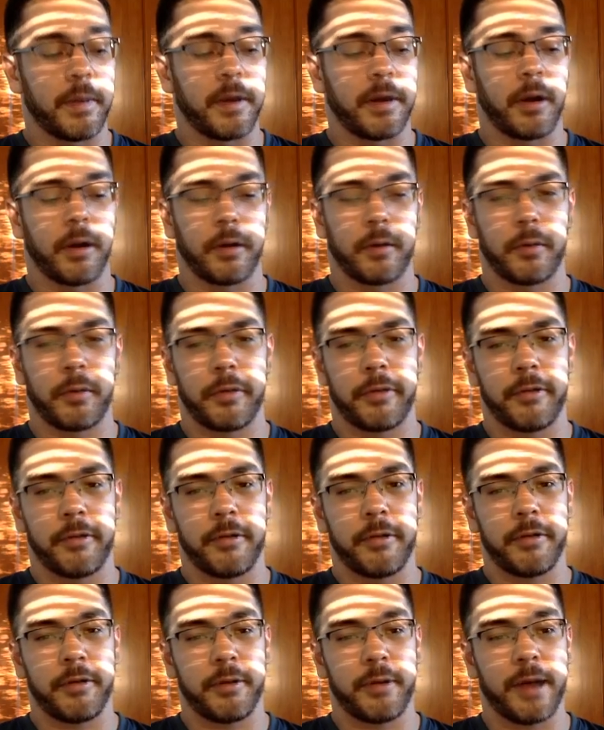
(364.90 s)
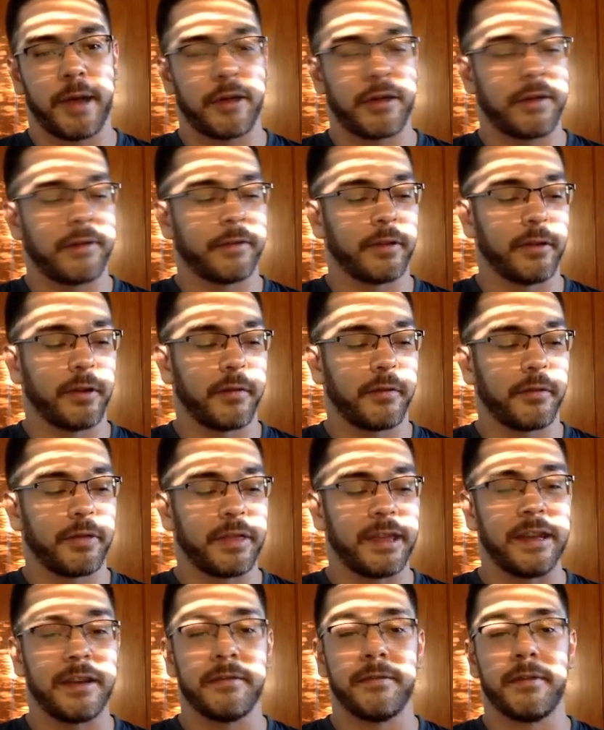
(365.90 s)
articles to, so you actually have to look for
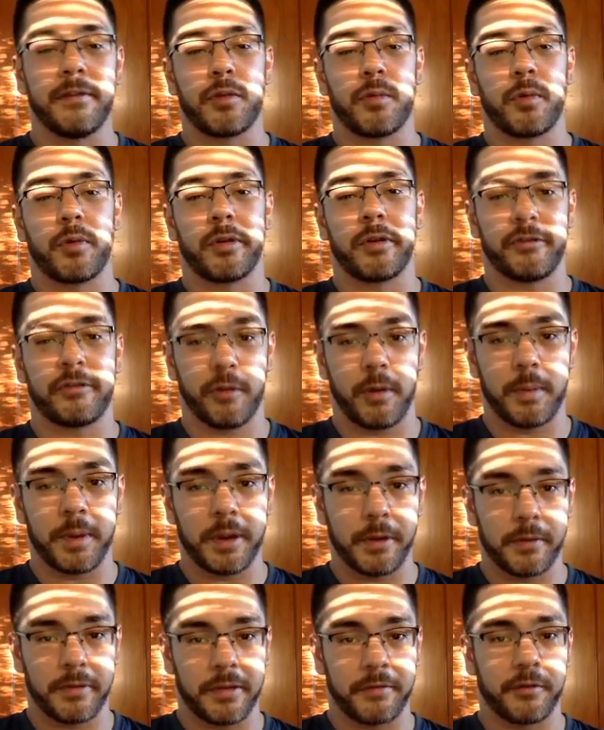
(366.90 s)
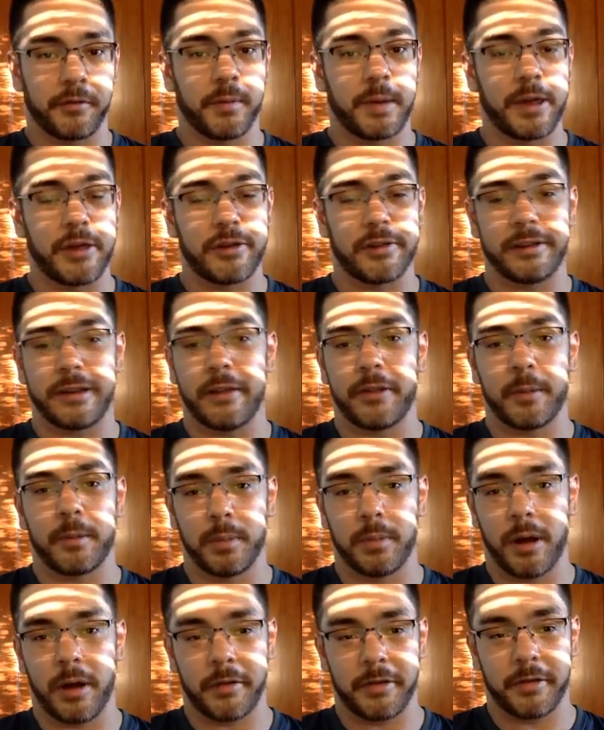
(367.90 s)
the individual contributors' information, not the
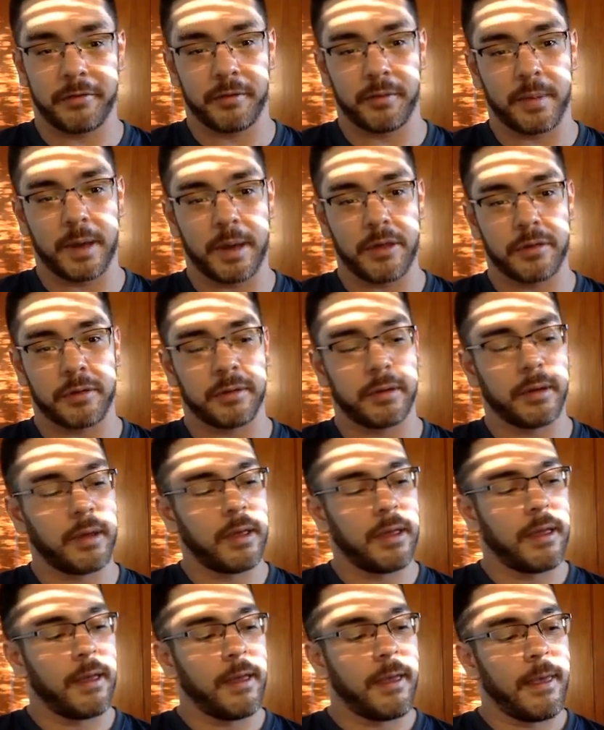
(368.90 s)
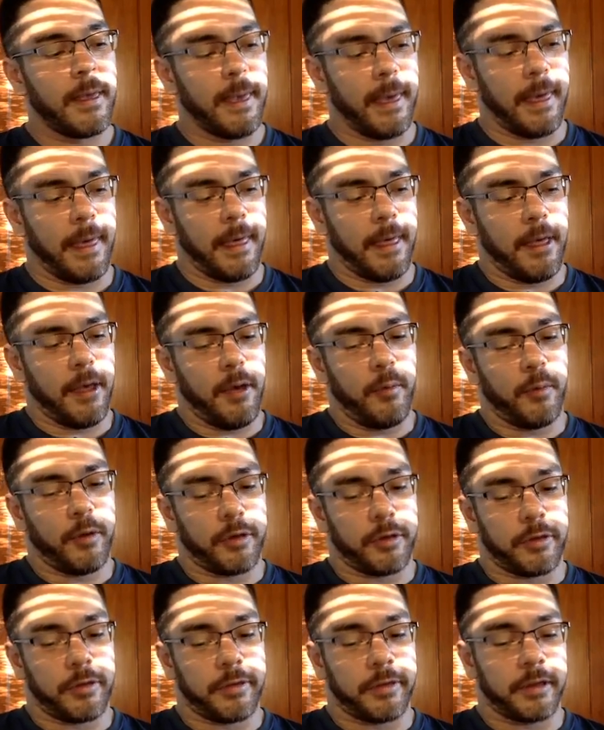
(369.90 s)
blog's information,
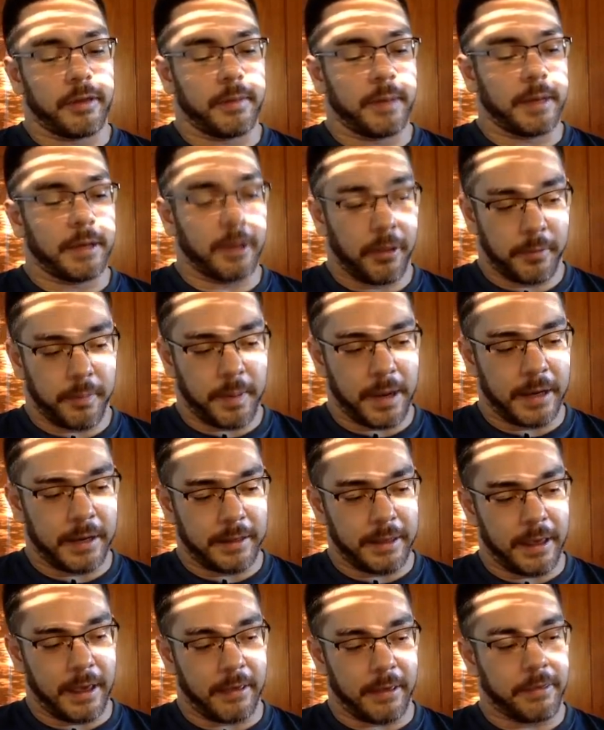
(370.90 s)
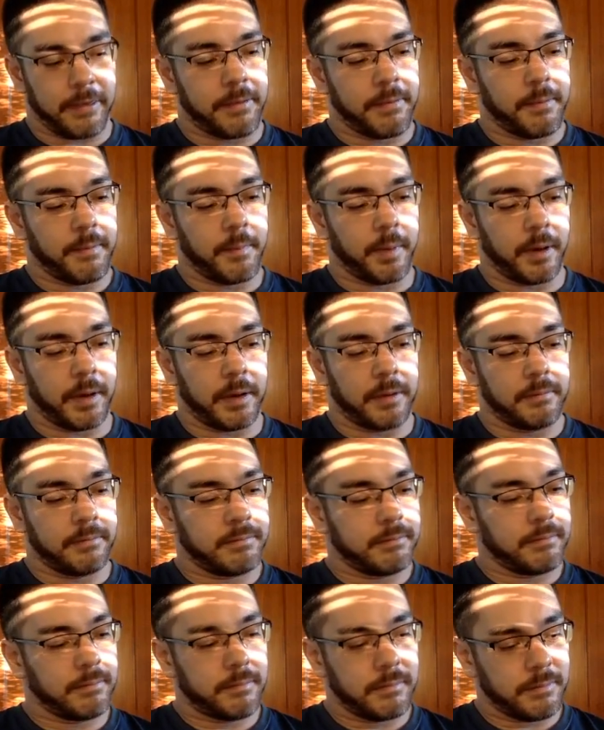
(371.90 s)
which is going to be another pain in the ass, but
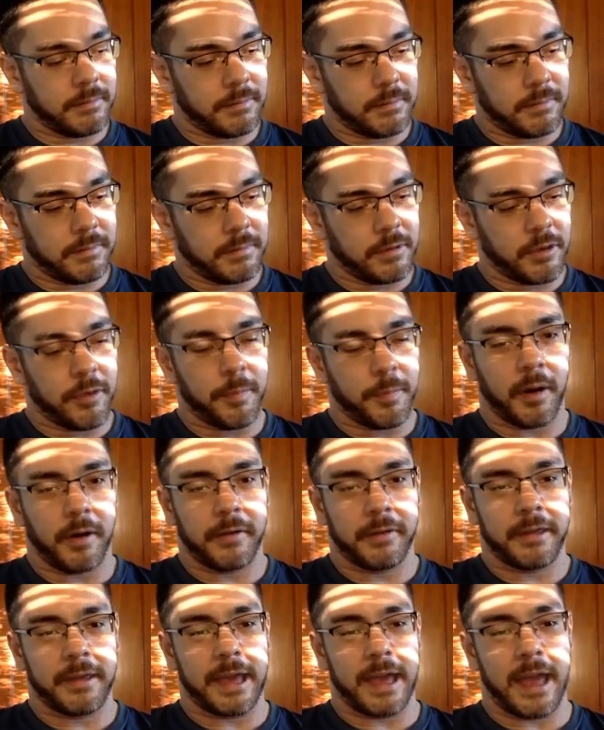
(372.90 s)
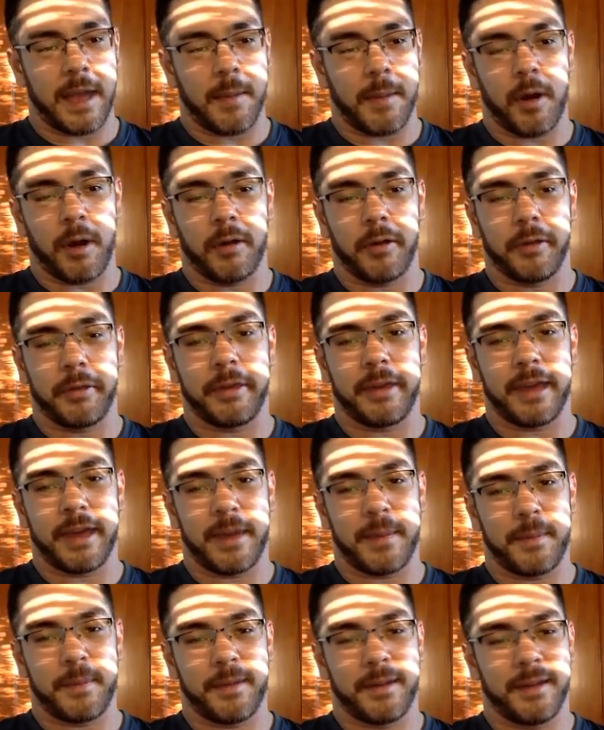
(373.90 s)
just part of the game, all in the
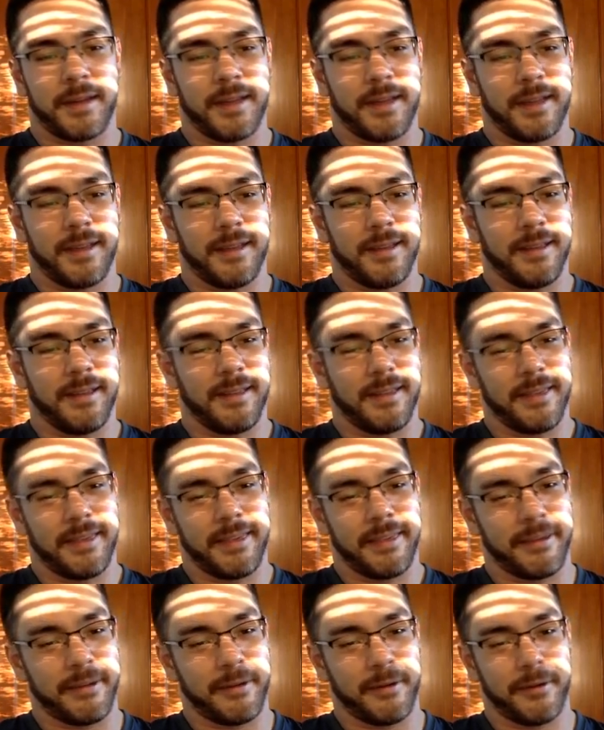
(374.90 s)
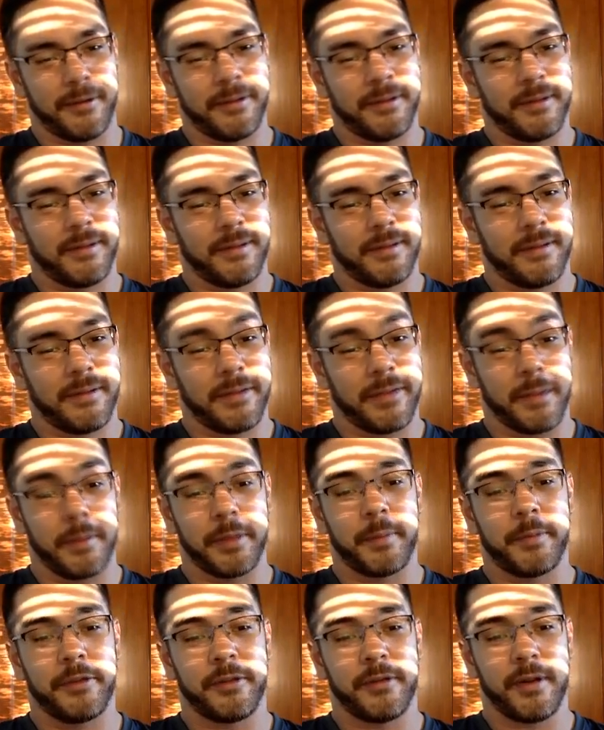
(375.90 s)
game. So some
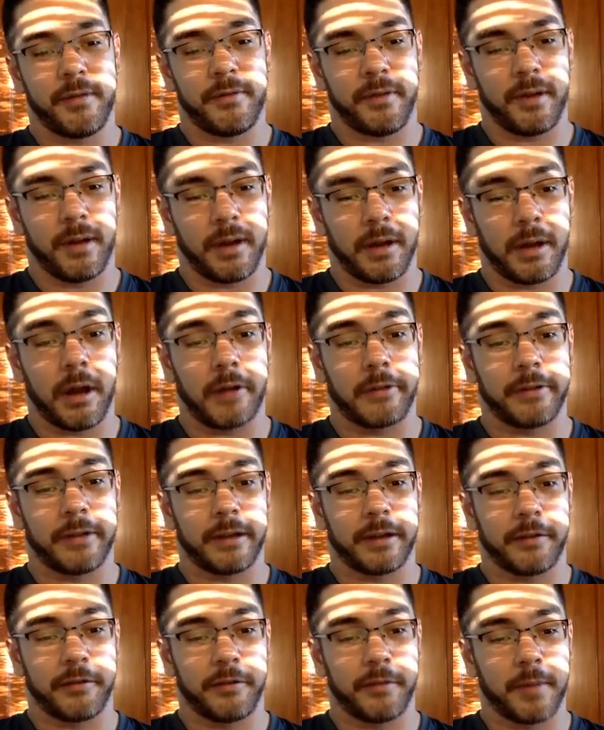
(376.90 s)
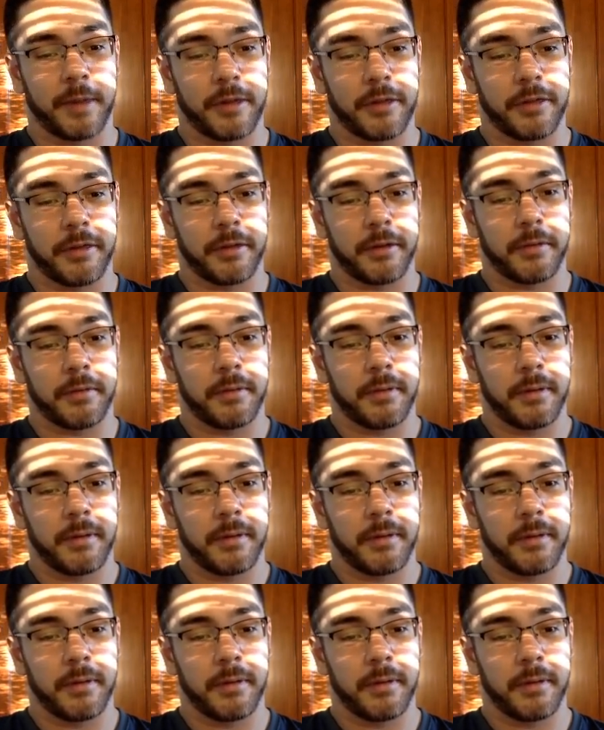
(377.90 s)
of them do have contact information though,